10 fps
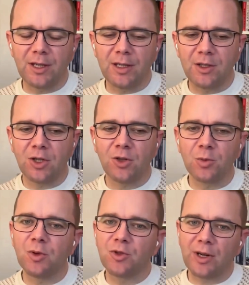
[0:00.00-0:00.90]
discussions, we
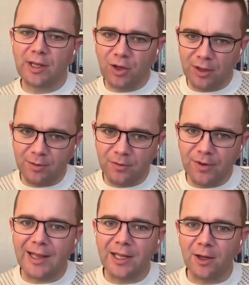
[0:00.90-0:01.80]
would try and look at the
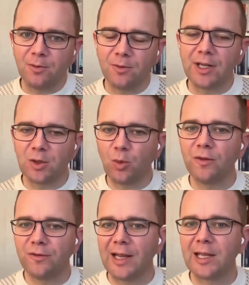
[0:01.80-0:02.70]
value, right? So what
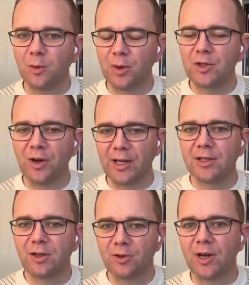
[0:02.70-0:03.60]
value are we trying to
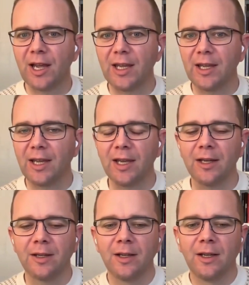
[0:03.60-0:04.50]
create here?
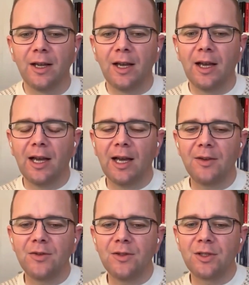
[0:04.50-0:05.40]

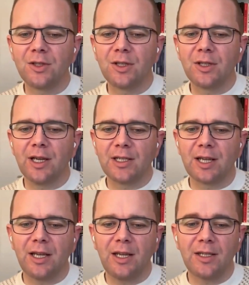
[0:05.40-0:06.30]
And as
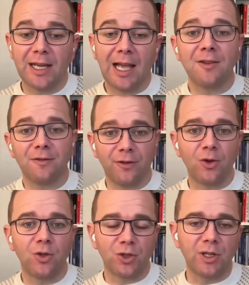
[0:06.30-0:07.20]
a talent
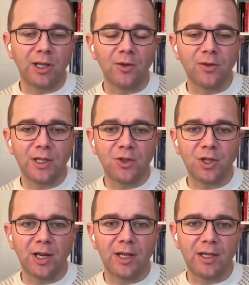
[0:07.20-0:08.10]
function along this
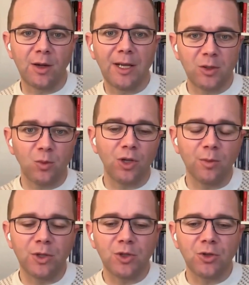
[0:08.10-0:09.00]
journey, no matter what your
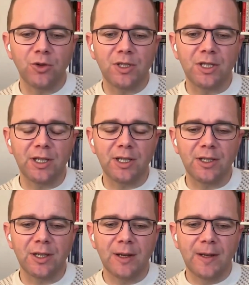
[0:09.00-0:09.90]
maturity
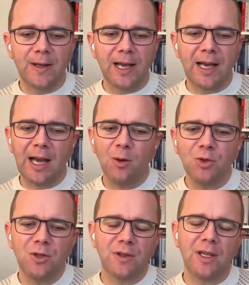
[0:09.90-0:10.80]
is, how do
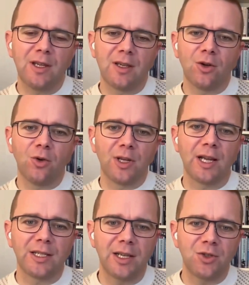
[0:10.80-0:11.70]
you think
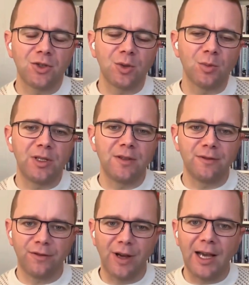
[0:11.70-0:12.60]
organizations should be
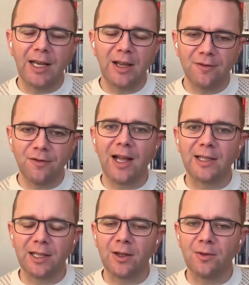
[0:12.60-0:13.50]
defining
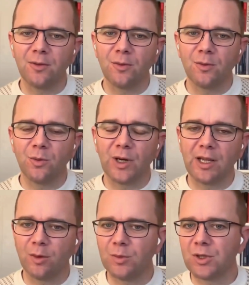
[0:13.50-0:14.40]
value when it
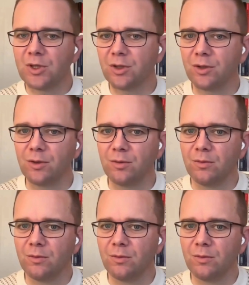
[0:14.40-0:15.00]
comes to